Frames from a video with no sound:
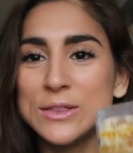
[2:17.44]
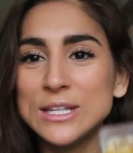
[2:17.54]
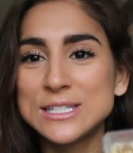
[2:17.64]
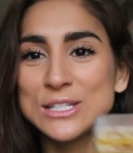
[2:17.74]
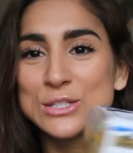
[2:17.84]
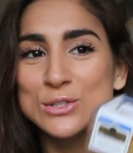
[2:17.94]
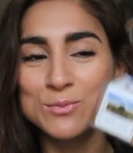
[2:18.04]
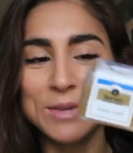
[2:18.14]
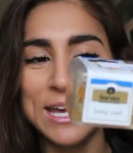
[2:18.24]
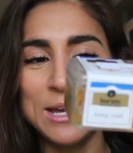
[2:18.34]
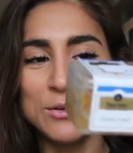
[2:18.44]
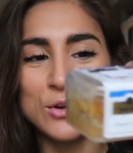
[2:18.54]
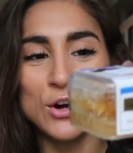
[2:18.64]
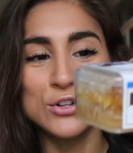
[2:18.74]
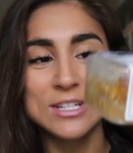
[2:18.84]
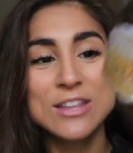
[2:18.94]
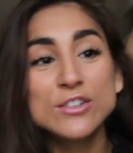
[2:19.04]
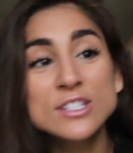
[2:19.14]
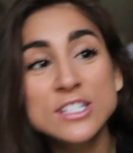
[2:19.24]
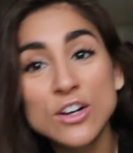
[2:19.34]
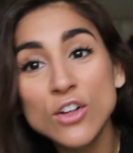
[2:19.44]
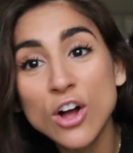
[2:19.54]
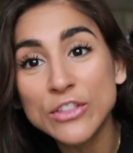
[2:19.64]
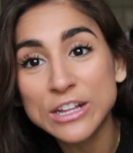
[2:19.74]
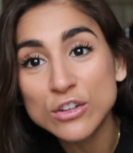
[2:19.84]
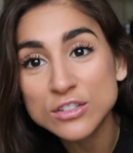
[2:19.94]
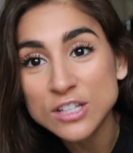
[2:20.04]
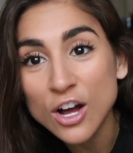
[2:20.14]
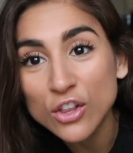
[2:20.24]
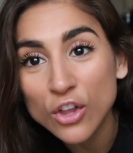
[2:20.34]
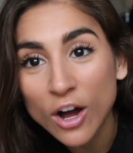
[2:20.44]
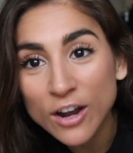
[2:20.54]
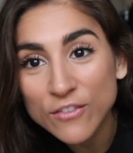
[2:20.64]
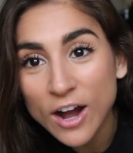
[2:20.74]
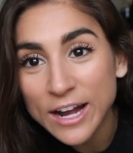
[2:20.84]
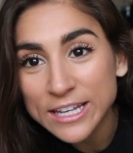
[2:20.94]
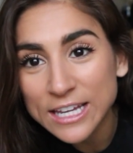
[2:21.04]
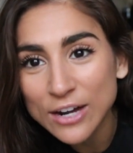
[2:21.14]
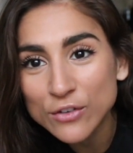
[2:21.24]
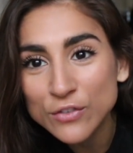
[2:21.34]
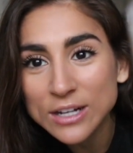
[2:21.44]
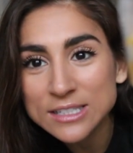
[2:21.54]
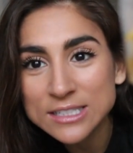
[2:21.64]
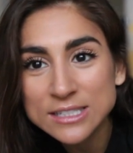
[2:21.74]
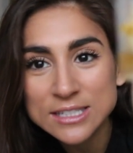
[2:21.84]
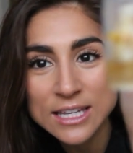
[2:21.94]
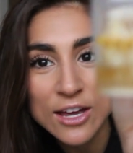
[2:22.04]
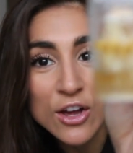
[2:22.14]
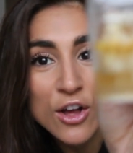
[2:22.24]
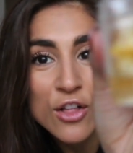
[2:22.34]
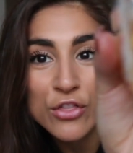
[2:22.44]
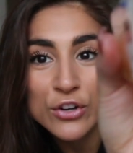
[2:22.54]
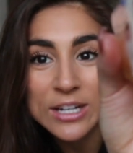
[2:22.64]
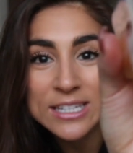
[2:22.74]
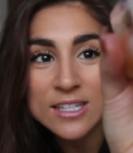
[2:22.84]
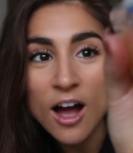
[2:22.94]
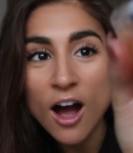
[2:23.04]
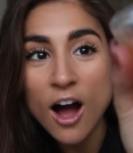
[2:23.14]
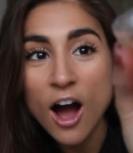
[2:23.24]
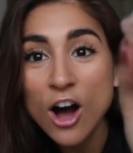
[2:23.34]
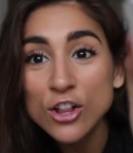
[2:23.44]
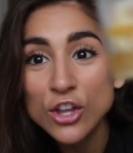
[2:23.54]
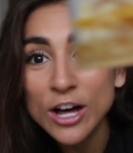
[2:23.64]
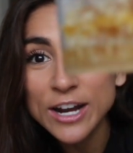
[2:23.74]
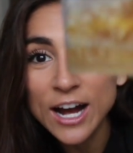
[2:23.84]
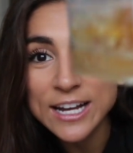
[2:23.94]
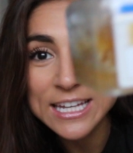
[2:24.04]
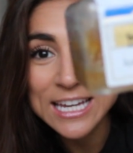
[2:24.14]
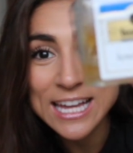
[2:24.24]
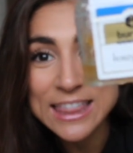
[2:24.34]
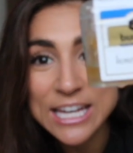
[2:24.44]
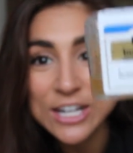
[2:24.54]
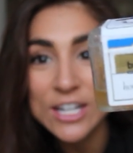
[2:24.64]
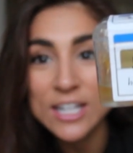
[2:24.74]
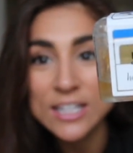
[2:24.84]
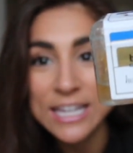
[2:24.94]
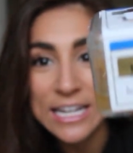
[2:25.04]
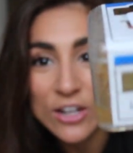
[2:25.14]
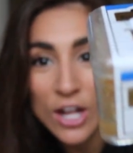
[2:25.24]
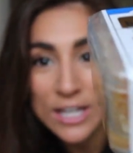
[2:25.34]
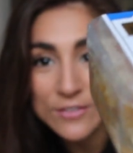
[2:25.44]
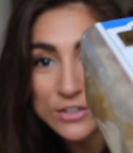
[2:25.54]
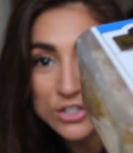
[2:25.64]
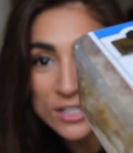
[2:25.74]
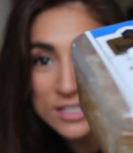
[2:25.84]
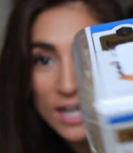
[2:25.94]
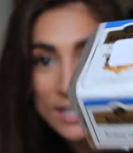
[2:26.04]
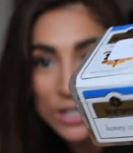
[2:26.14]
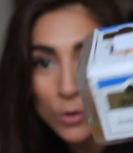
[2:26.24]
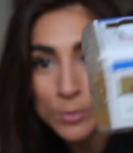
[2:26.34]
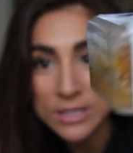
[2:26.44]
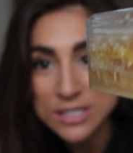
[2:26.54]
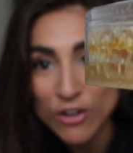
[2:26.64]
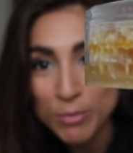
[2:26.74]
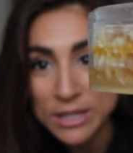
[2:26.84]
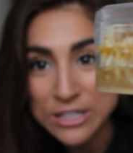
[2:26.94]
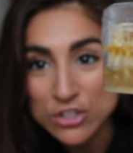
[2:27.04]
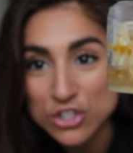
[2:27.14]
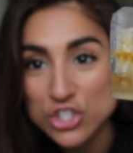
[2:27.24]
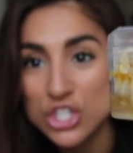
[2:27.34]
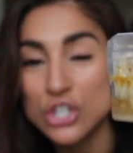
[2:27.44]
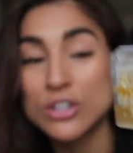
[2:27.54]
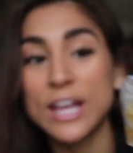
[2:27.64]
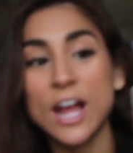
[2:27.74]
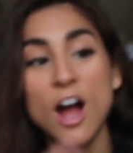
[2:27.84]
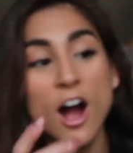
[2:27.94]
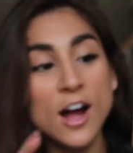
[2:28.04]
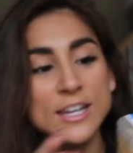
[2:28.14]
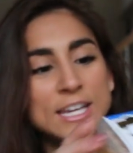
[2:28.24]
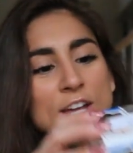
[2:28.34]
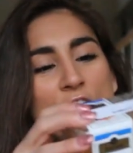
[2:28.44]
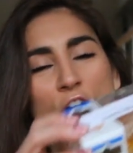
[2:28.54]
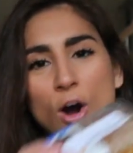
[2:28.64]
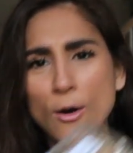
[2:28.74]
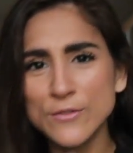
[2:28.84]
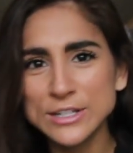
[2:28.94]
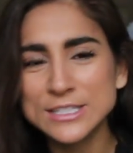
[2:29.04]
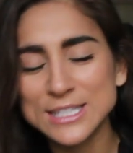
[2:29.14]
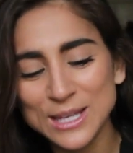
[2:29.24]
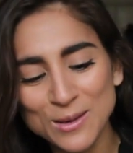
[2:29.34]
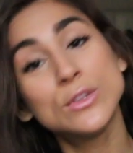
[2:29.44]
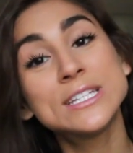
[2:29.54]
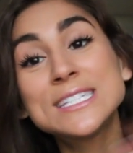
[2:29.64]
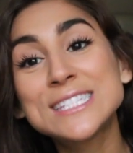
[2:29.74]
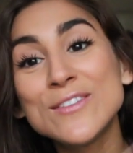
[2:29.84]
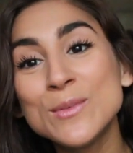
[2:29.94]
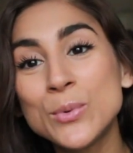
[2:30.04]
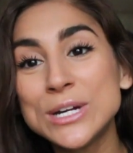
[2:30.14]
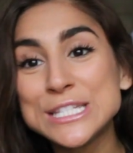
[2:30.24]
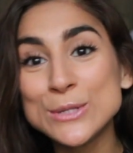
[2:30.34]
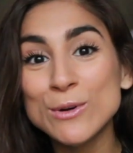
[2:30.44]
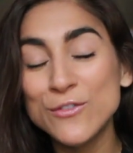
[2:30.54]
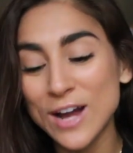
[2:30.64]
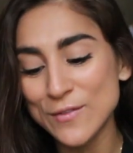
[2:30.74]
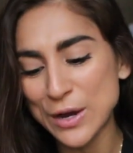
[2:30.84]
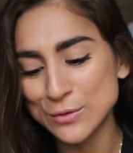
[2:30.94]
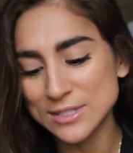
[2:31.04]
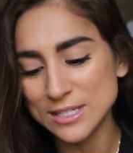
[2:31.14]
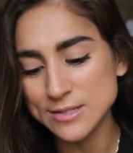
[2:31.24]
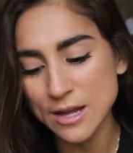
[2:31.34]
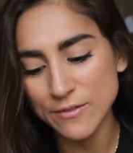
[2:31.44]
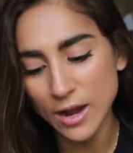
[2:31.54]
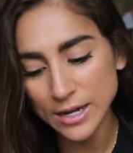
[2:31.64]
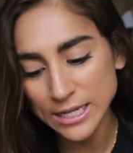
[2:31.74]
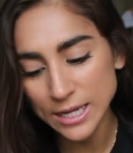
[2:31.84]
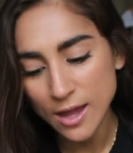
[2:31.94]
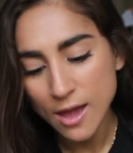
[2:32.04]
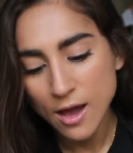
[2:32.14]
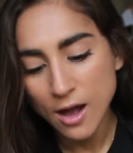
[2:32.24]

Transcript: this is $8. And there's still, like, there's a lot of honey. I don't know if you guys can see, there is a lot of honey in there, like not even just the honeycomb itself, but like just sheer like honey, obviously. This is 7.05 ounces of honey.